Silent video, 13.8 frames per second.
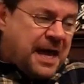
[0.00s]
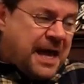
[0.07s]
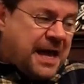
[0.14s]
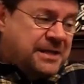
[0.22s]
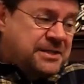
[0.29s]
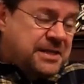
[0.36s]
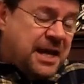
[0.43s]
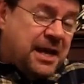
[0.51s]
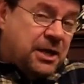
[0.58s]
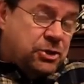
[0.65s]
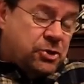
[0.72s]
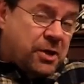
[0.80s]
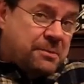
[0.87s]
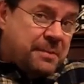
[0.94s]
and uh,
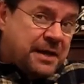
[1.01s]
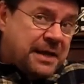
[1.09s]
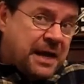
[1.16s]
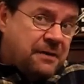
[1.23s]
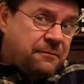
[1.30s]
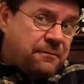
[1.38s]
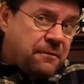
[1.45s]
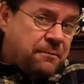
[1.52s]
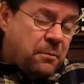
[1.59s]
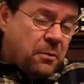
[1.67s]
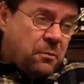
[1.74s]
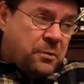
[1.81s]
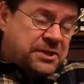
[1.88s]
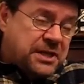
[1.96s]
join me again for
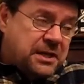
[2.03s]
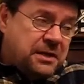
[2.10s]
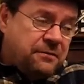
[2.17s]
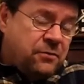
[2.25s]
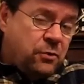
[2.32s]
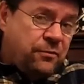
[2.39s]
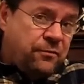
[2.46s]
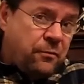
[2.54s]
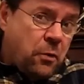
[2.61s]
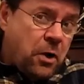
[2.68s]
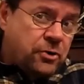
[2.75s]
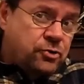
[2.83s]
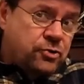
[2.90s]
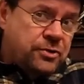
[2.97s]
Whisky Review
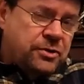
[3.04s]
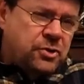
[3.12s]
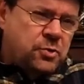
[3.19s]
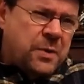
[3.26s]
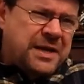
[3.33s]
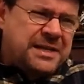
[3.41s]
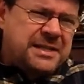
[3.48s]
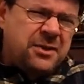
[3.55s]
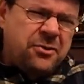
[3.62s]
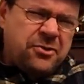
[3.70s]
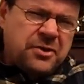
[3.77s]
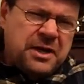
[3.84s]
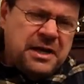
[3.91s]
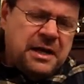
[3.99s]
four hundred
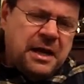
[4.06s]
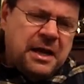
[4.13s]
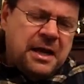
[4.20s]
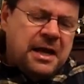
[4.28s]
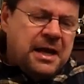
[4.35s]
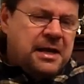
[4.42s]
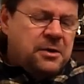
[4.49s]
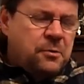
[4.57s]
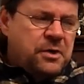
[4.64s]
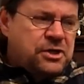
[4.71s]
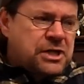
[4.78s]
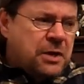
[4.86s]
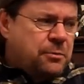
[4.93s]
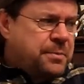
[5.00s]
twenty-three, in
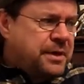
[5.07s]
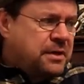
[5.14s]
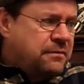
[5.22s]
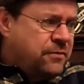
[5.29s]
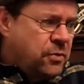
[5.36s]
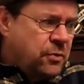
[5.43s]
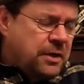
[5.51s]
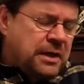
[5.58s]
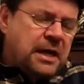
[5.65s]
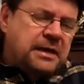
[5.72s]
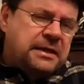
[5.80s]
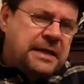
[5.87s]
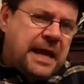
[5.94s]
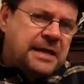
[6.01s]
which I will be
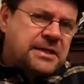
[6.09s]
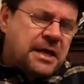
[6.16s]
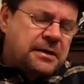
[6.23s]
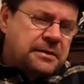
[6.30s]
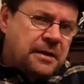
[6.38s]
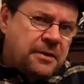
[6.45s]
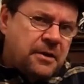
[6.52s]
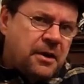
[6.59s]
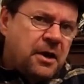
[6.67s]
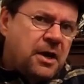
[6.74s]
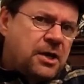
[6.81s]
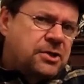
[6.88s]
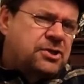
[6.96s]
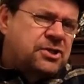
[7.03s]
reviewing yet another
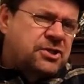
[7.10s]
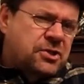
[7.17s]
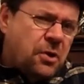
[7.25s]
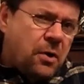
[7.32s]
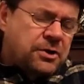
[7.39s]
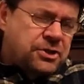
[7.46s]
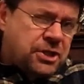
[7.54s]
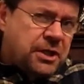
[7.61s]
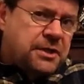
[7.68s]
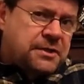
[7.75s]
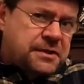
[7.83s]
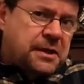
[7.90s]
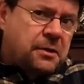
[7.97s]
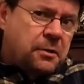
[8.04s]
Scotch
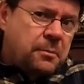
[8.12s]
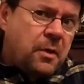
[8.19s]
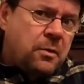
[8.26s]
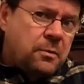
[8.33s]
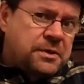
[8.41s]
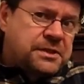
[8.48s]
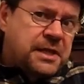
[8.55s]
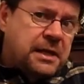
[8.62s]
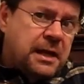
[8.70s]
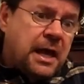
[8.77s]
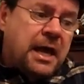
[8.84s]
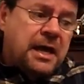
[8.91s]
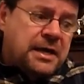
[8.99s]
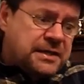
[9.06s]
single malt whisky.